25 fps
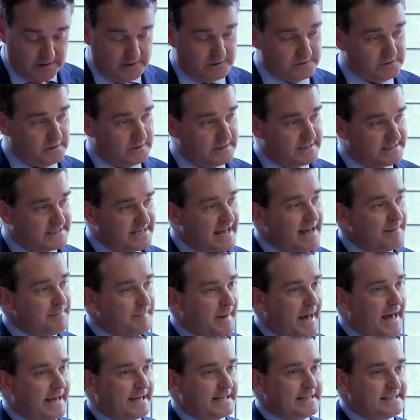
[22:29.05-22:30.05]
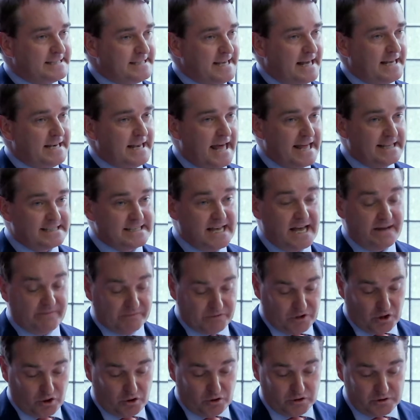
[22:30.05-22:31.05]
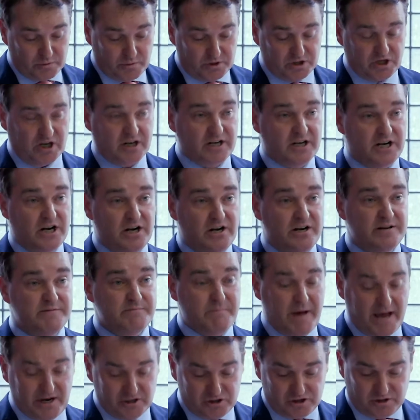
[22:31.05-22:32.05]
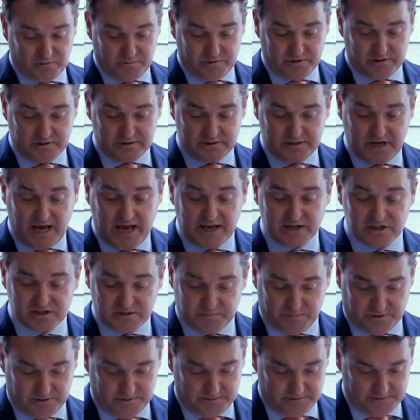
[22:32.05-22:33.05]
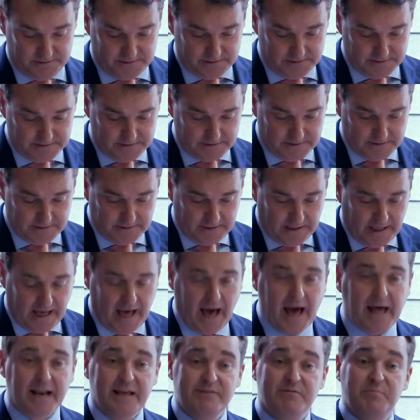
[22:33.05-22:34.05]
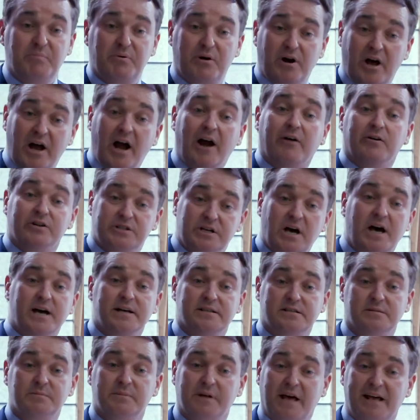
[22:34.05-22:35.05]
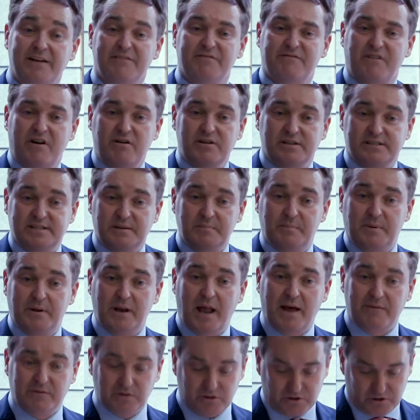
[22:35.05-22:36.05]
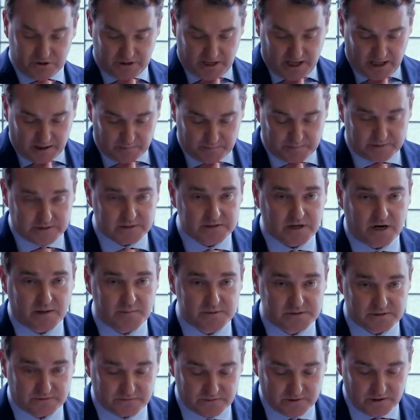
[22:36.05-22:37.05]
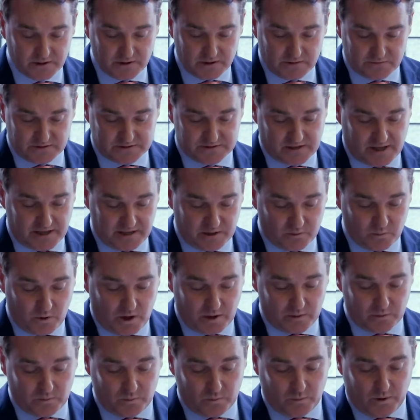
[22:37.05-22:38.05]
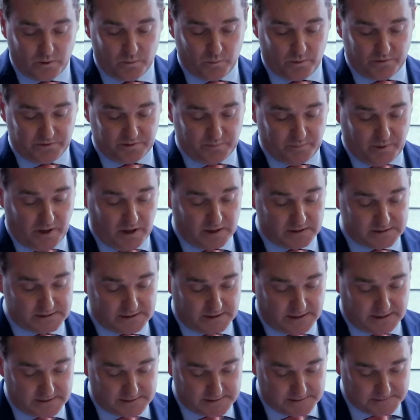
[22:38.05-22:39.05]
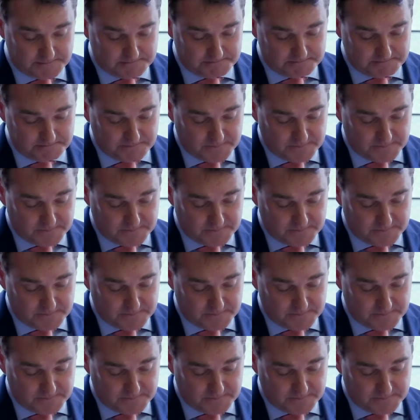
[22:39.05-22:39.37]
So to stand back and say, let's have goals which are clearly measurable, tangible, and even prioritise them at a very simple level could help in terms of deciding what the policy is.